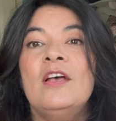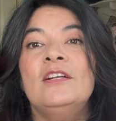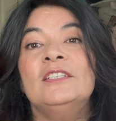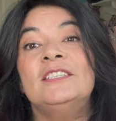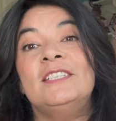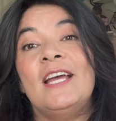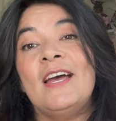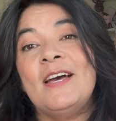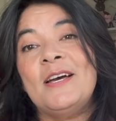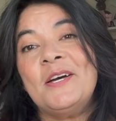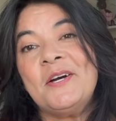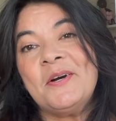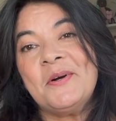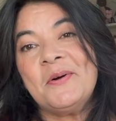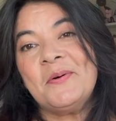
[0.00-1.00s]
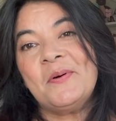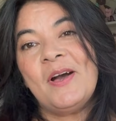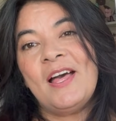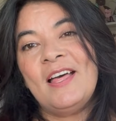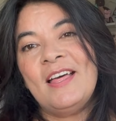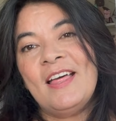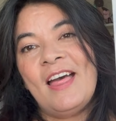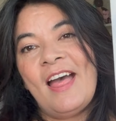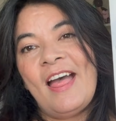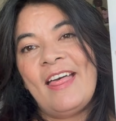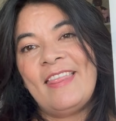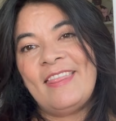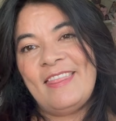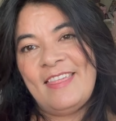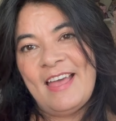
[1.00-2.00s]
So
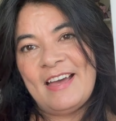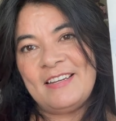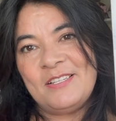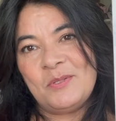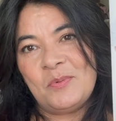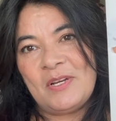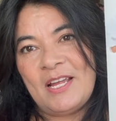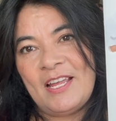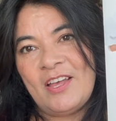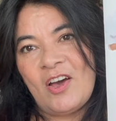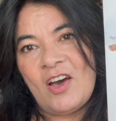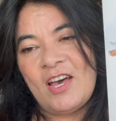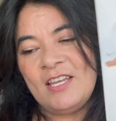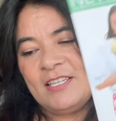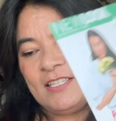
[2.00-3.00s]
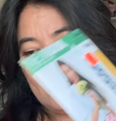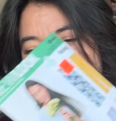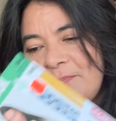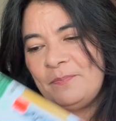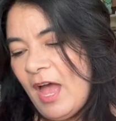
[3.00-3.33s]
that is what I got.